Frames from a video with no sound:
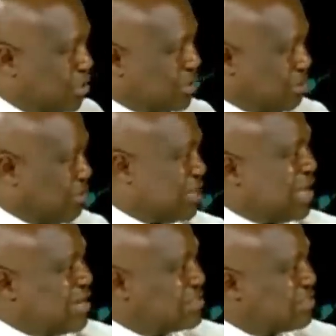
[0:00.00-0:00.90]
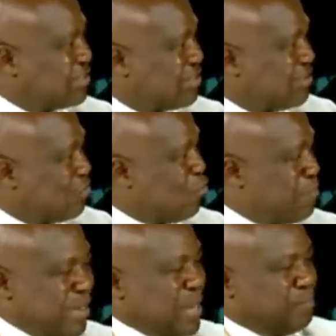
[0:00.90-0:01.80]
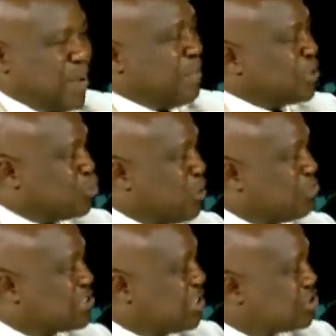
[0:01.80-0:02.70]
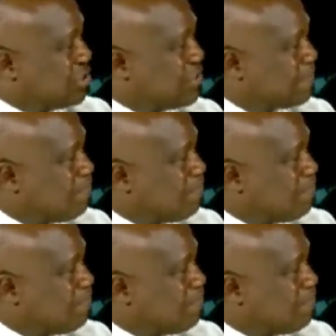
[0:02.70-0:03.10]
it. Look at it. We've been in perpetual recession.